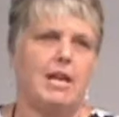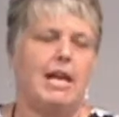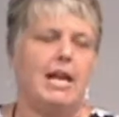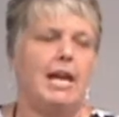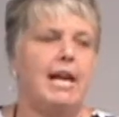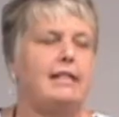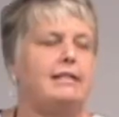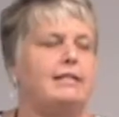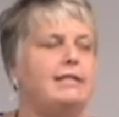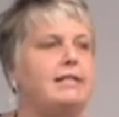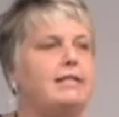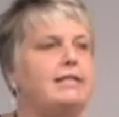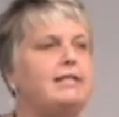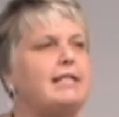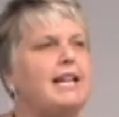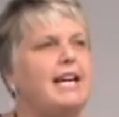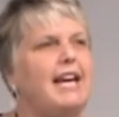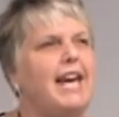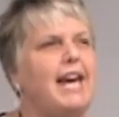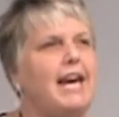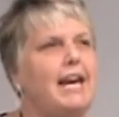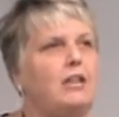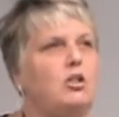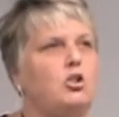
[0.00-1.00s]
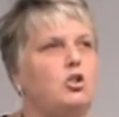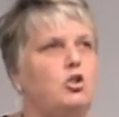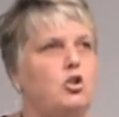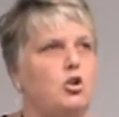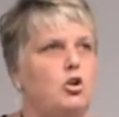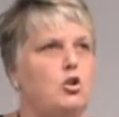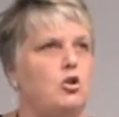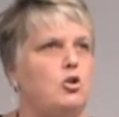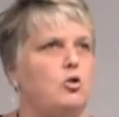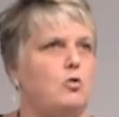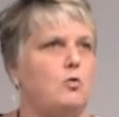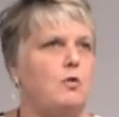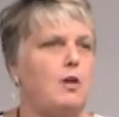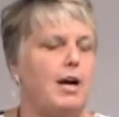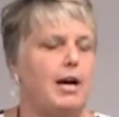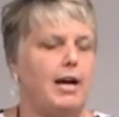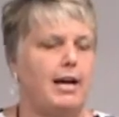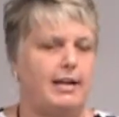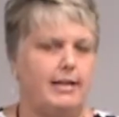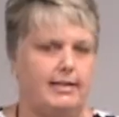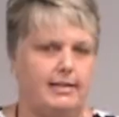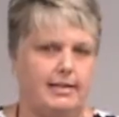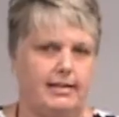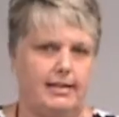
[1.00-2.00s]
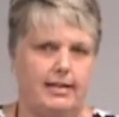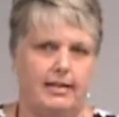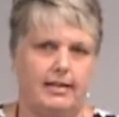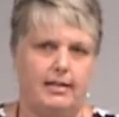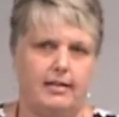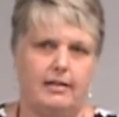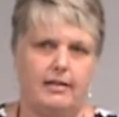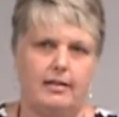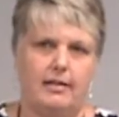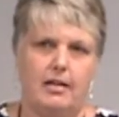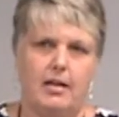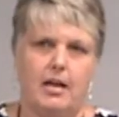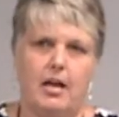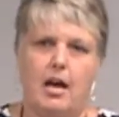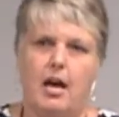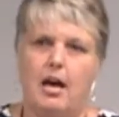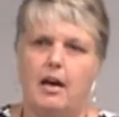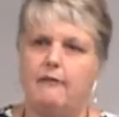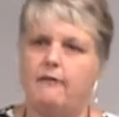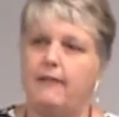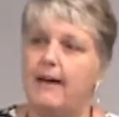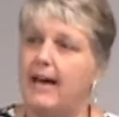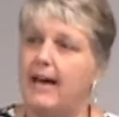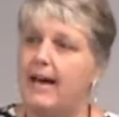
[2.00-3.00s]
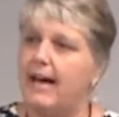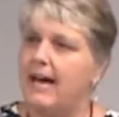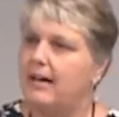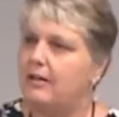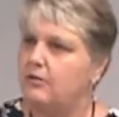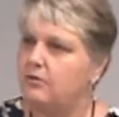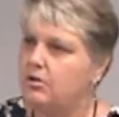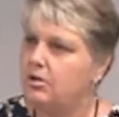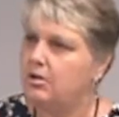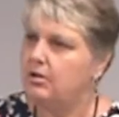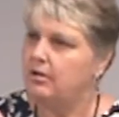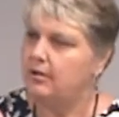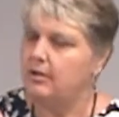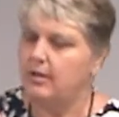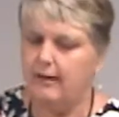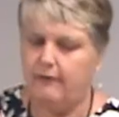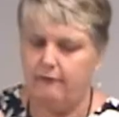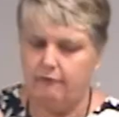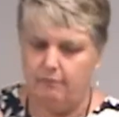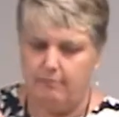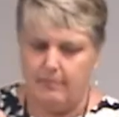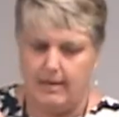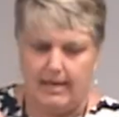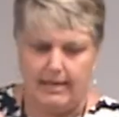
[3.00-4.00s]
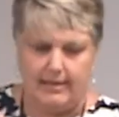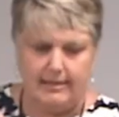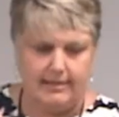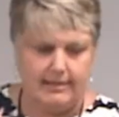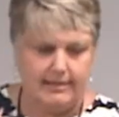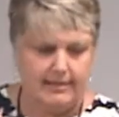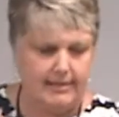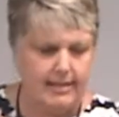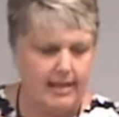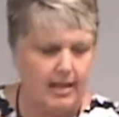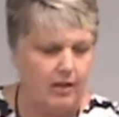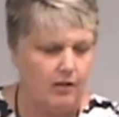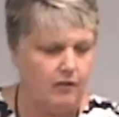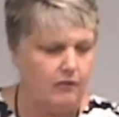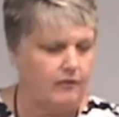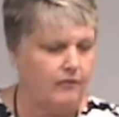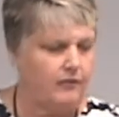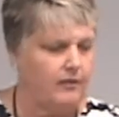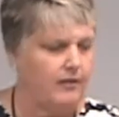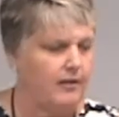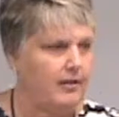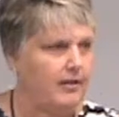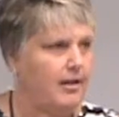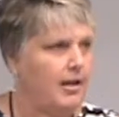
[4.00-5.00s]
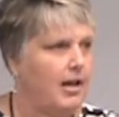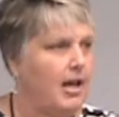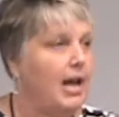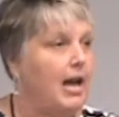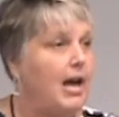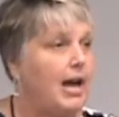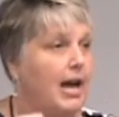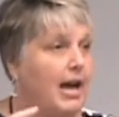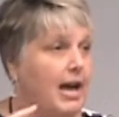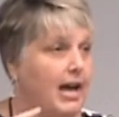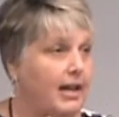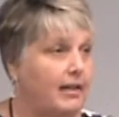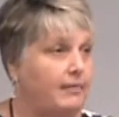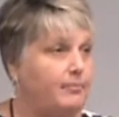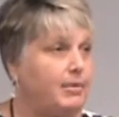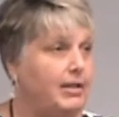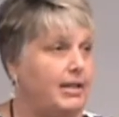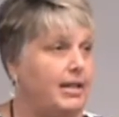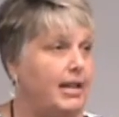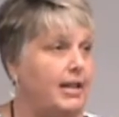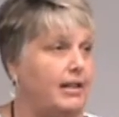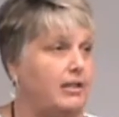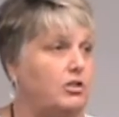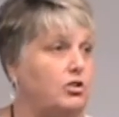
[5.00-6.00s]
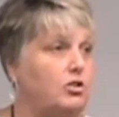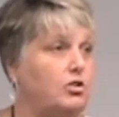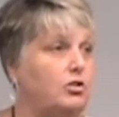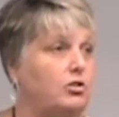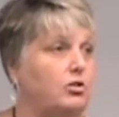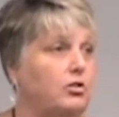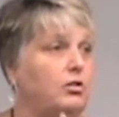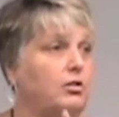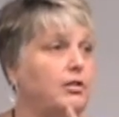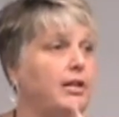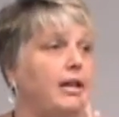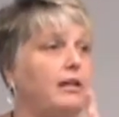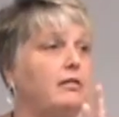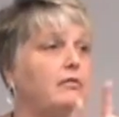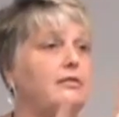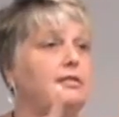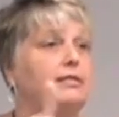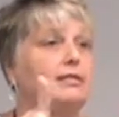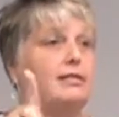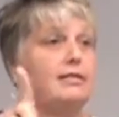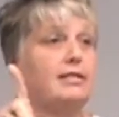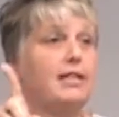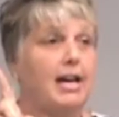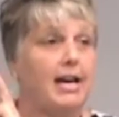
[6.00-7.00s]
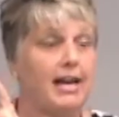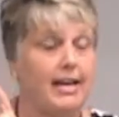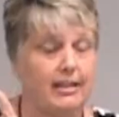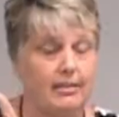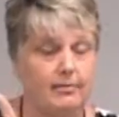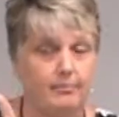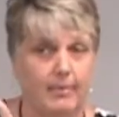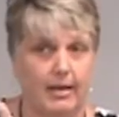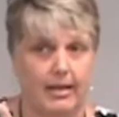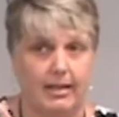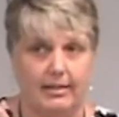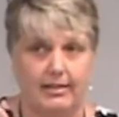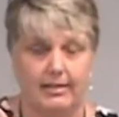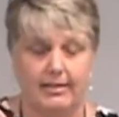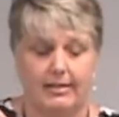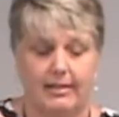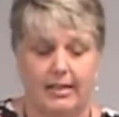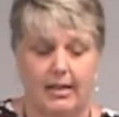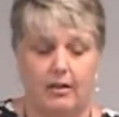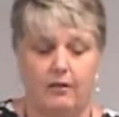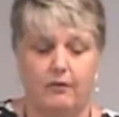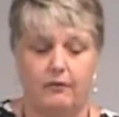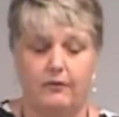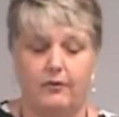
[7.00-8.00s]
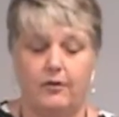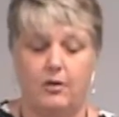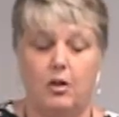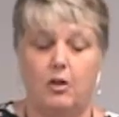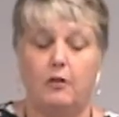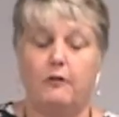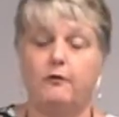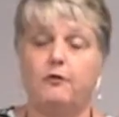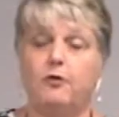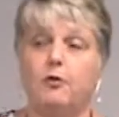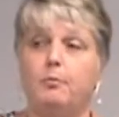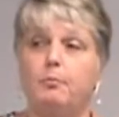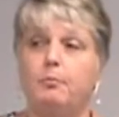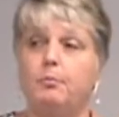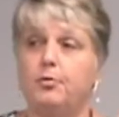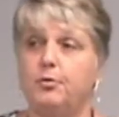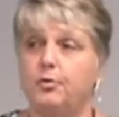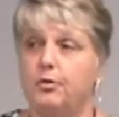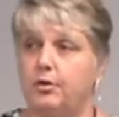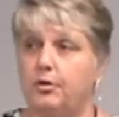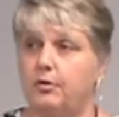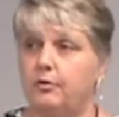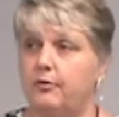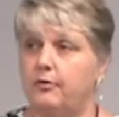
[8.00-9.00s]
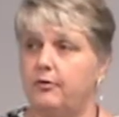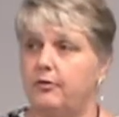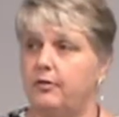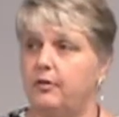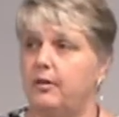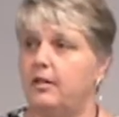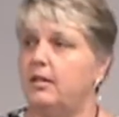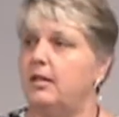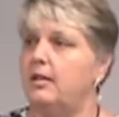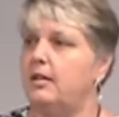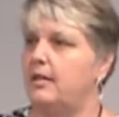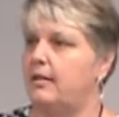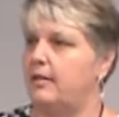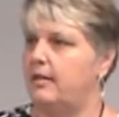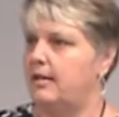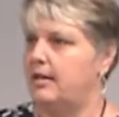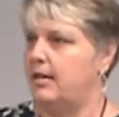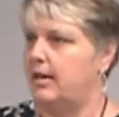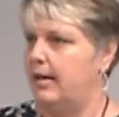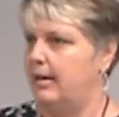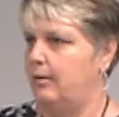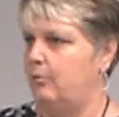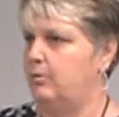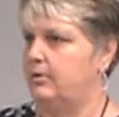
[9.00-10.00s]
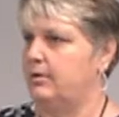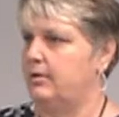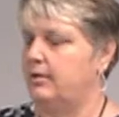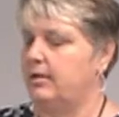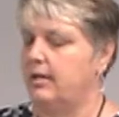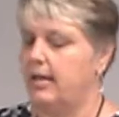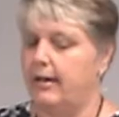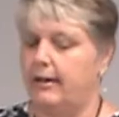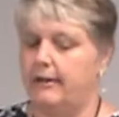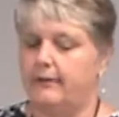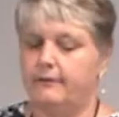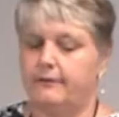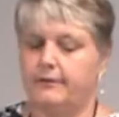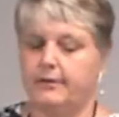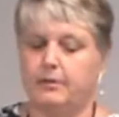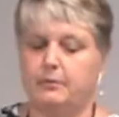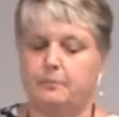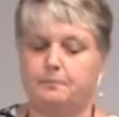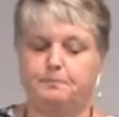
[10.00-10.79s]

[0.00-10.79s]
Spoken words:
And since I had no idea of how to love myself, I began to look outside myself for proof that I was loved.